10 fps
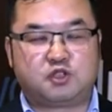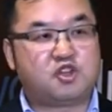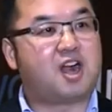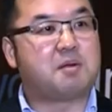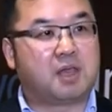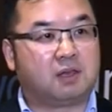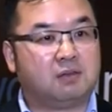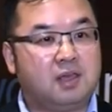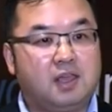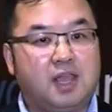charming,
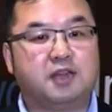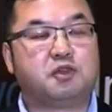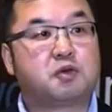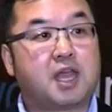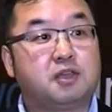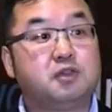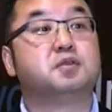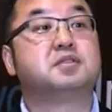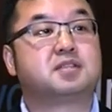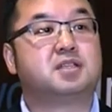and you can
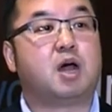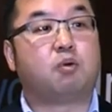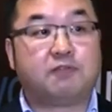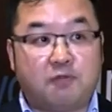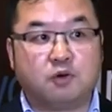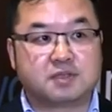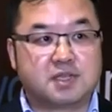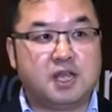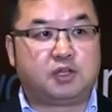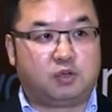use our phones
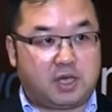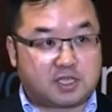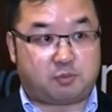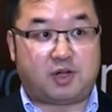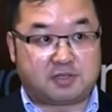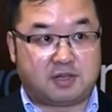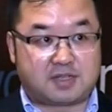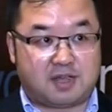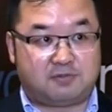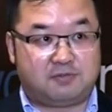to express
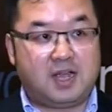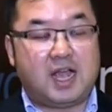yourself.